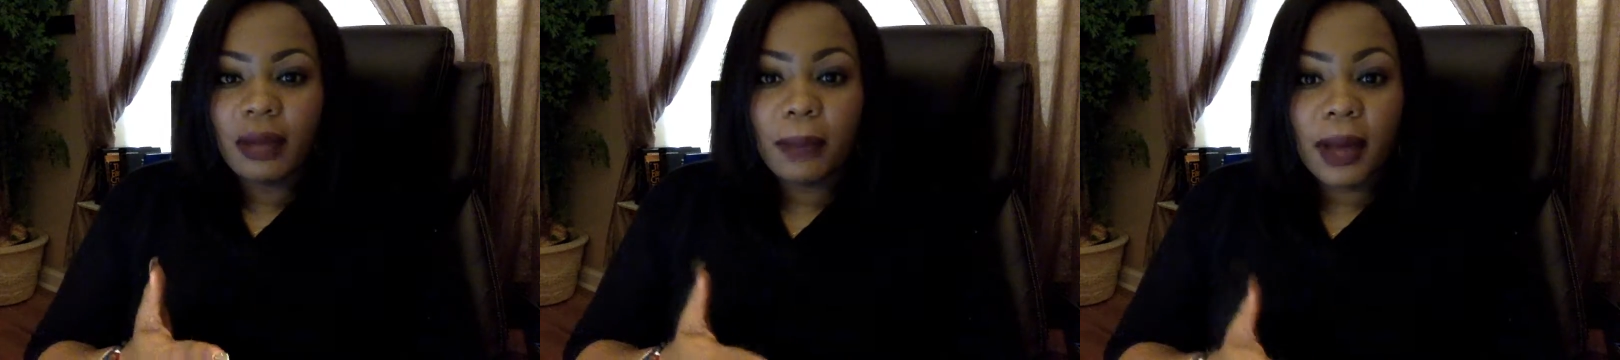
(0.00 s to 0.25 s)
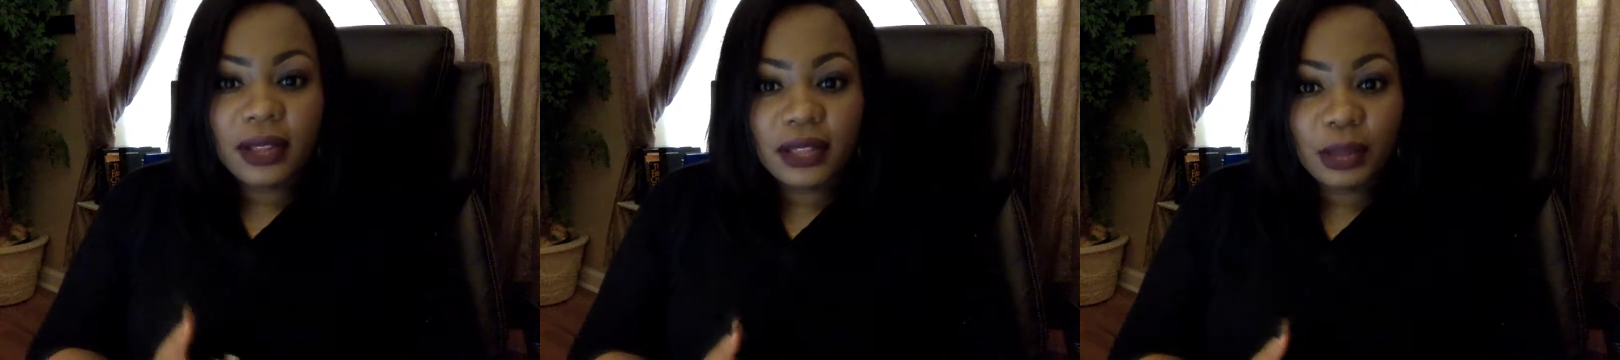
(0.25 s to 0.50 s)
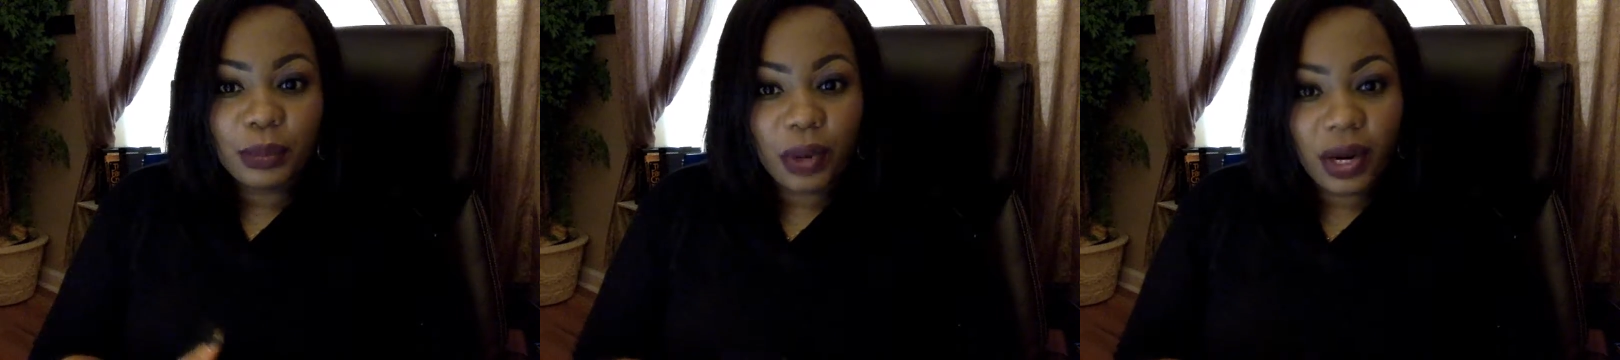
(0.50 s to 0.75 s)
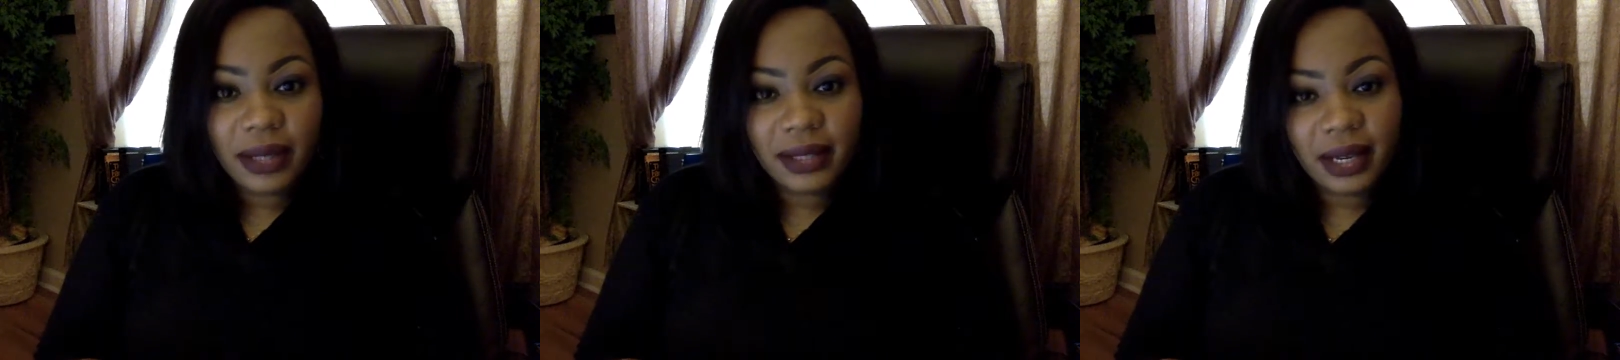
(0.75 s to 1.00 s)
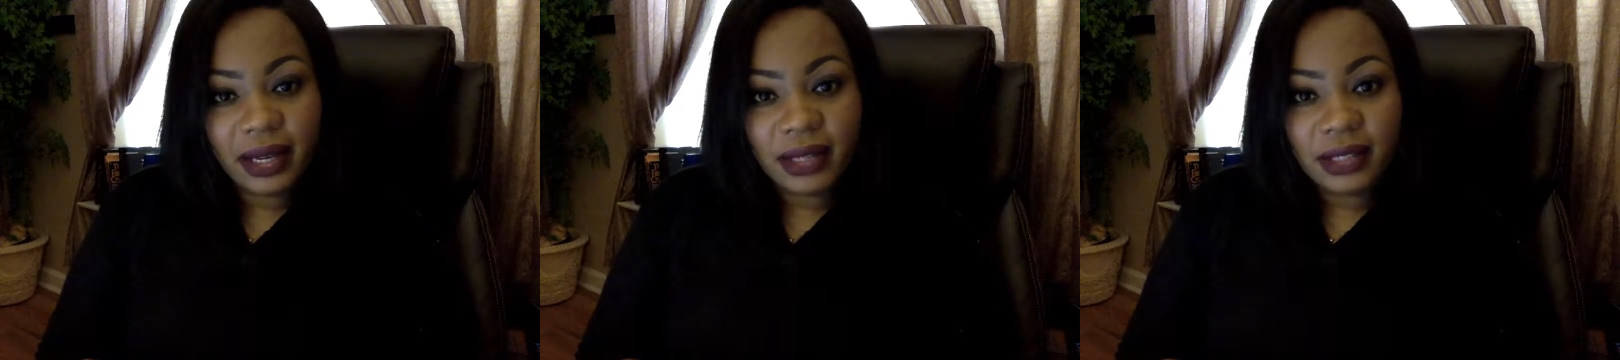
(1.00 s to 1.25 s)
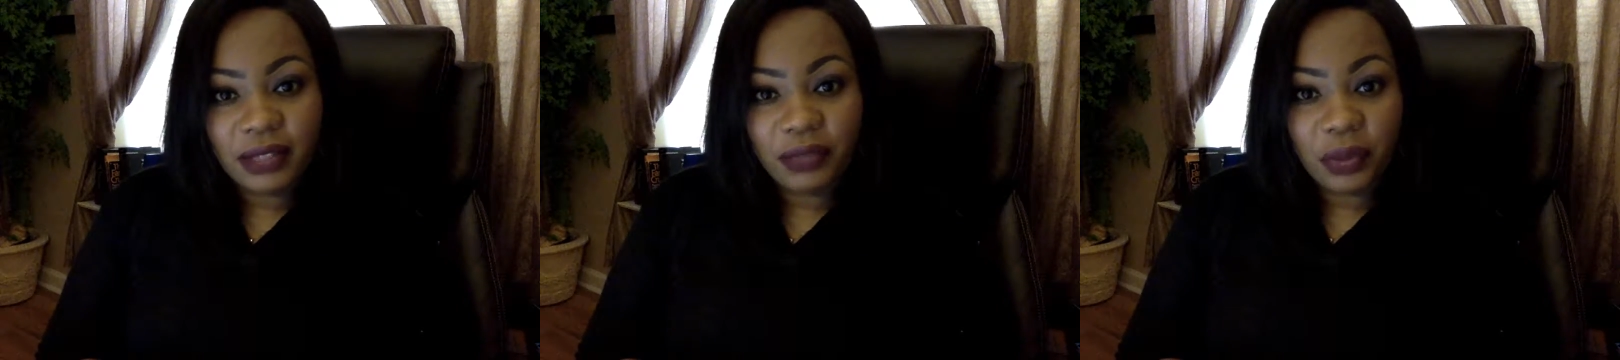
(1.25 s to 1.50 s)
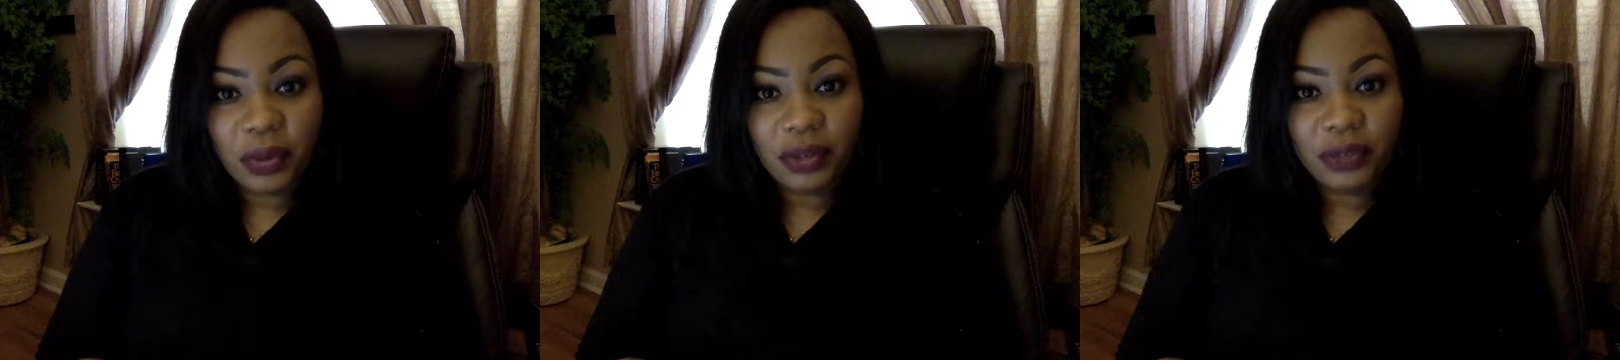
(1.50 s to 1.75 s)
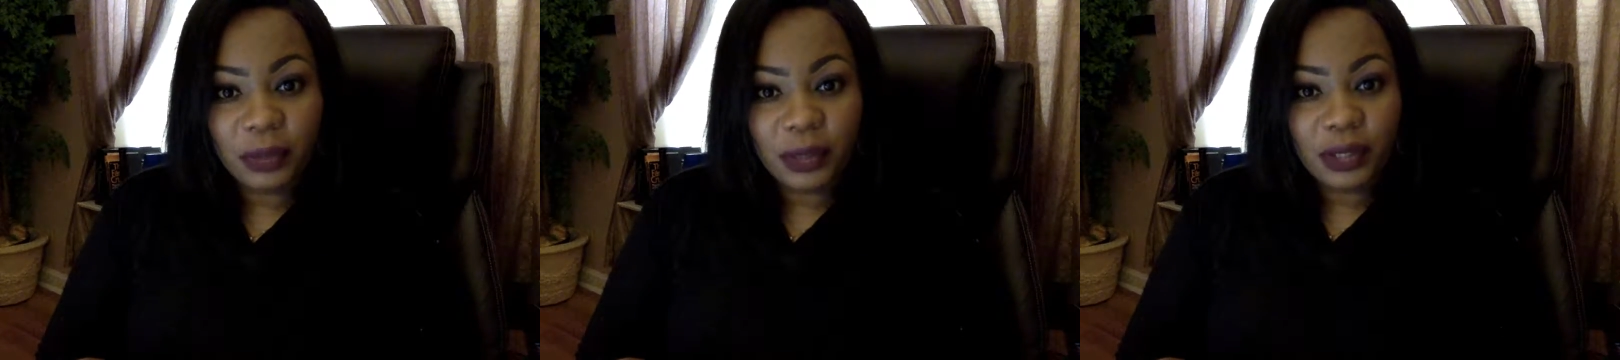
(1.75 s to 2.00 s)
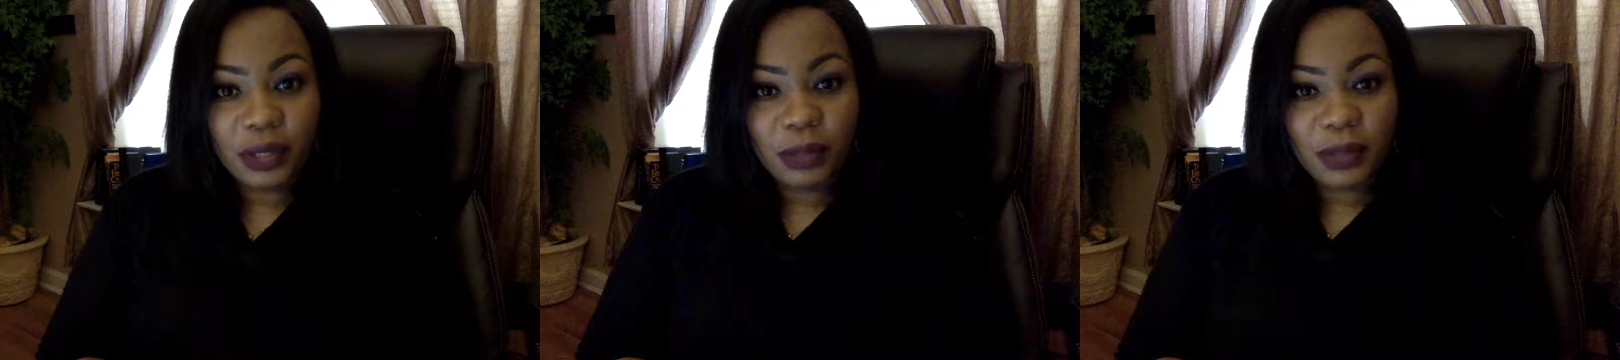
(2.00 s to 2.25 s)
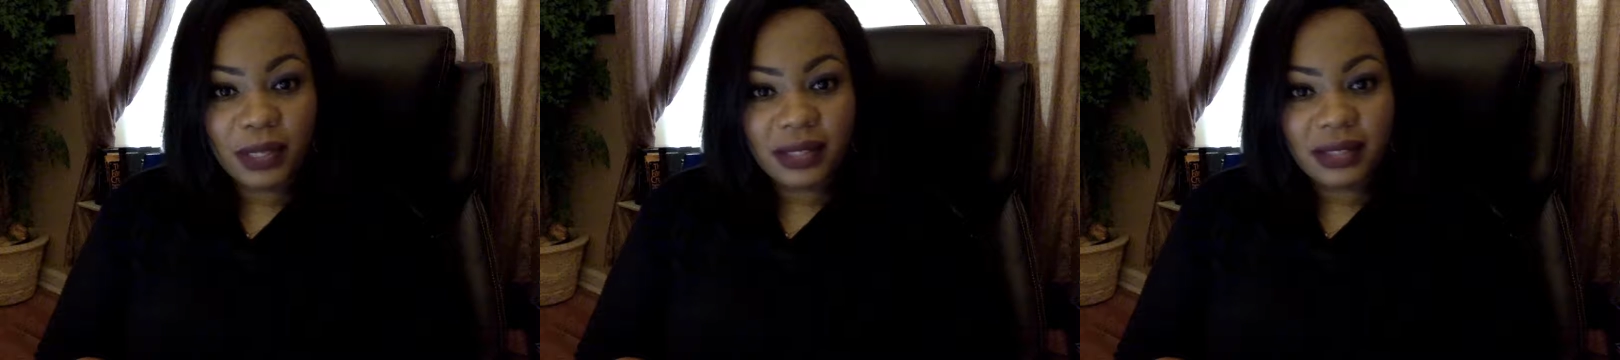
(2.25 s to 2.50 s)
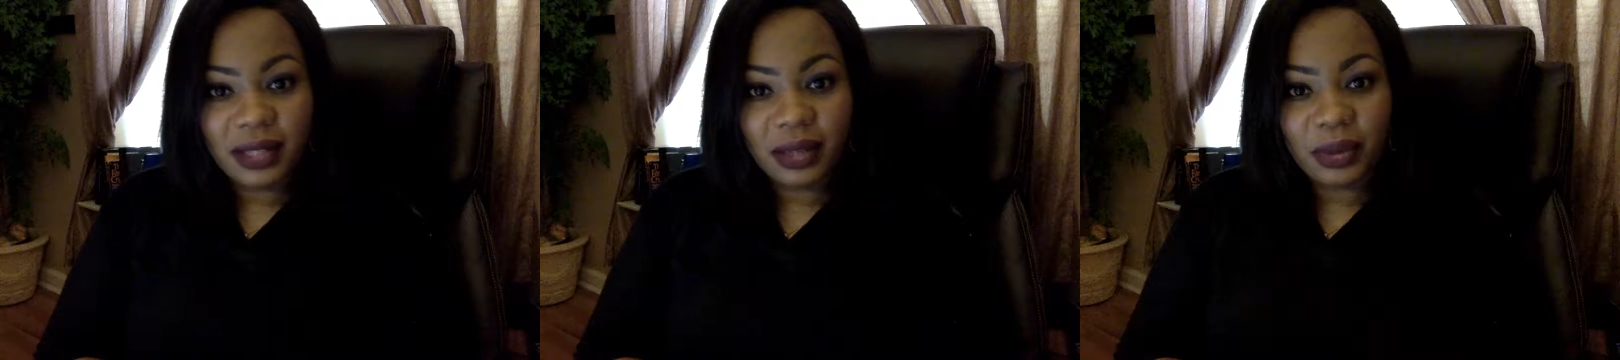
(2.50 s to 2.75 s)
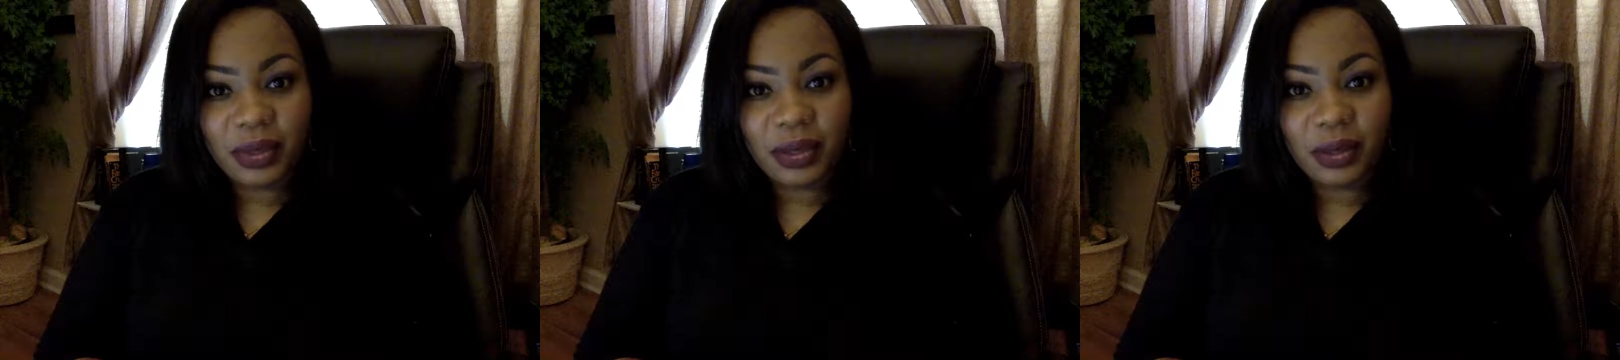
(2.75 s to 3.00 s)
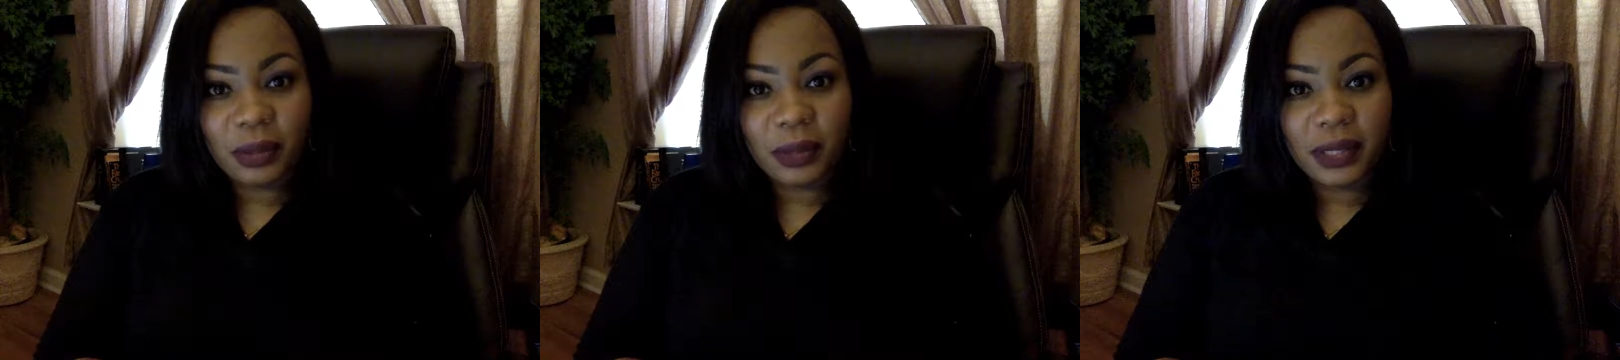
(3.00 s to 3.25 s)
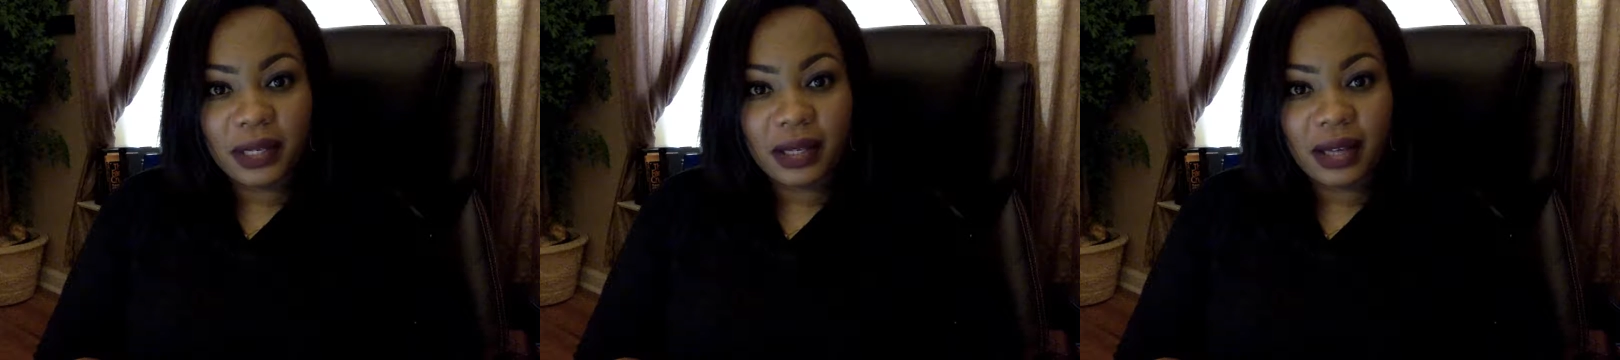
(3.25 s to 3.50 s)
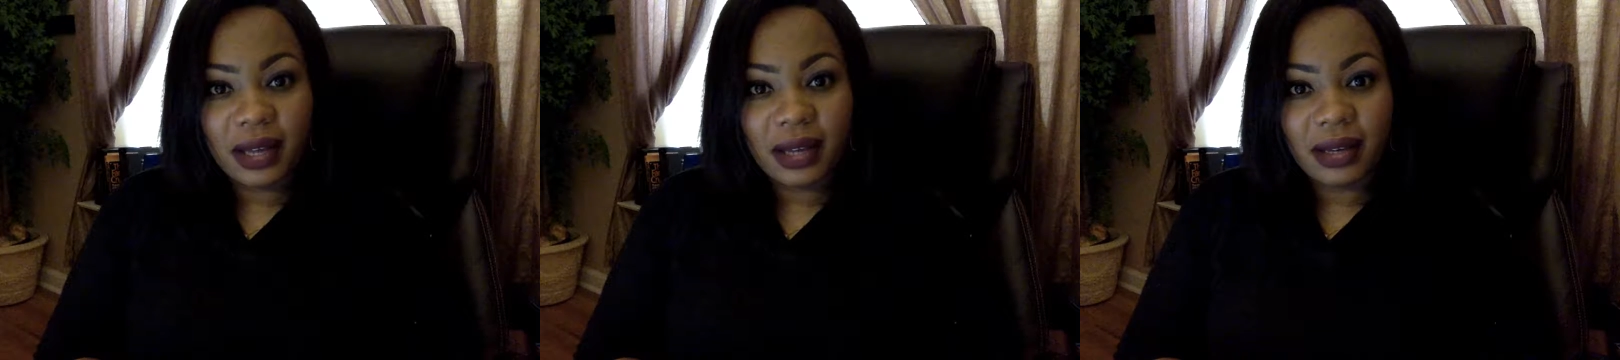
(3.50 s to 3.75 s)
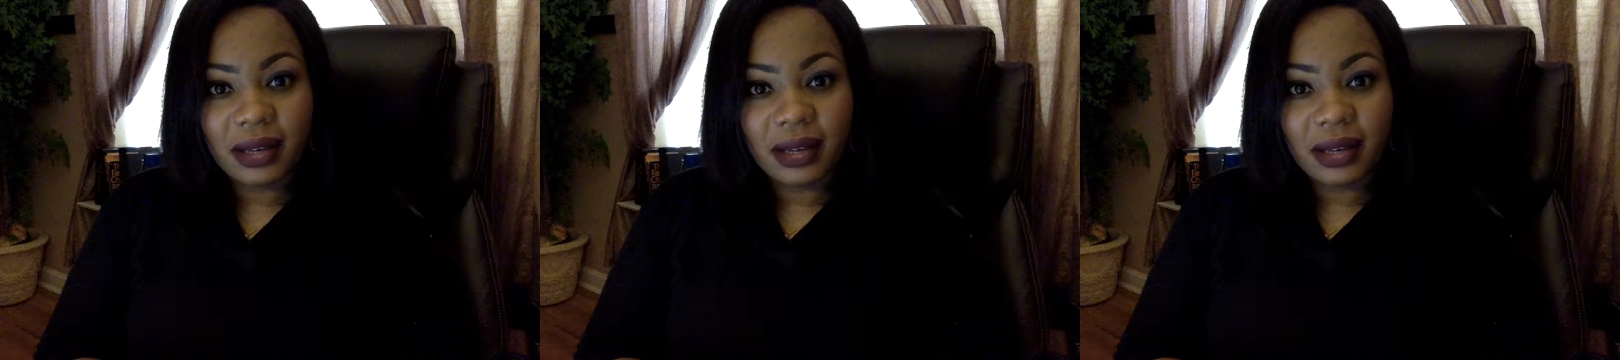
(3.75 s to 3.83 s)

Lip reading: monthly broadcast for Familial Bond Psychotherapy